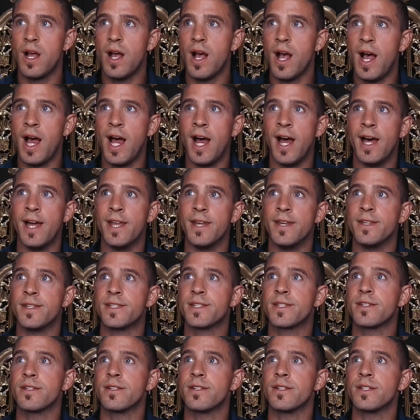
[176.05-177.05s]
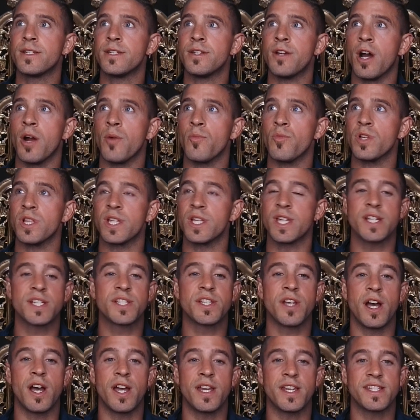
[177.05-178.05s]
And, I'm really
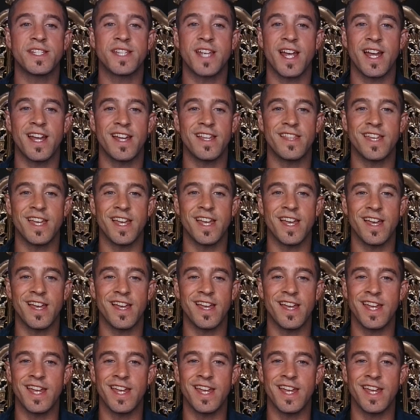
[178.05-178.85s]
excited to say that